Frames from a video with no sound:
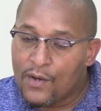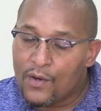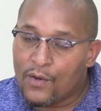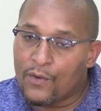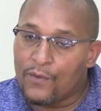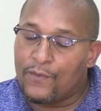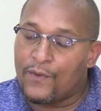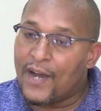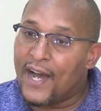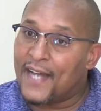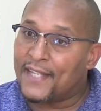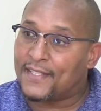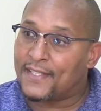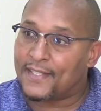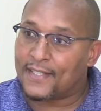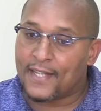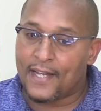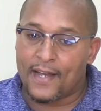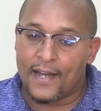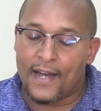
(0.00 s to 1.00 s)
of
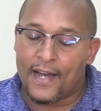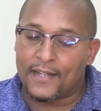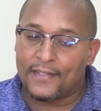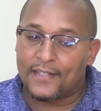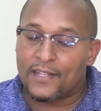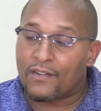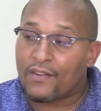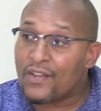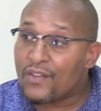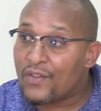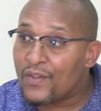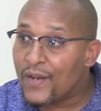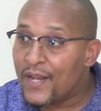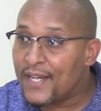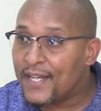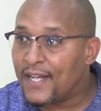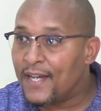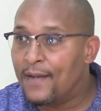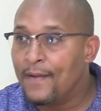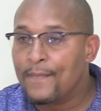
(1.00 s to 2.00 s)
us as a
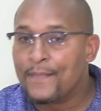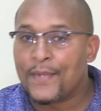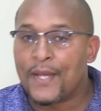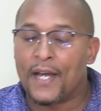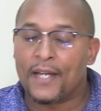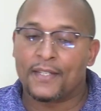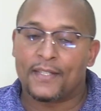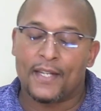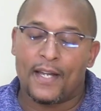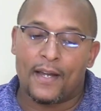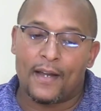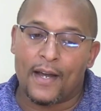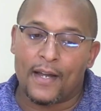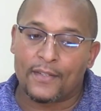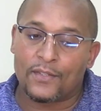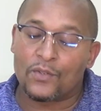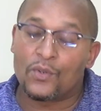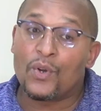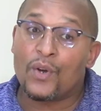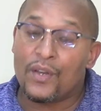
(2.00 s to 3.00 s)
regulator,
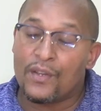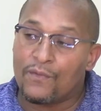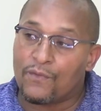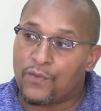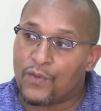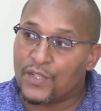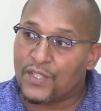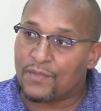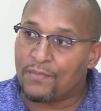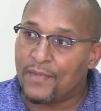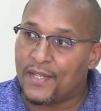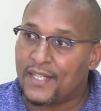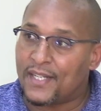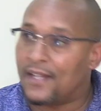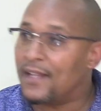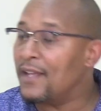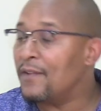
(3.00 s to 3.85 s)
as law enforcement.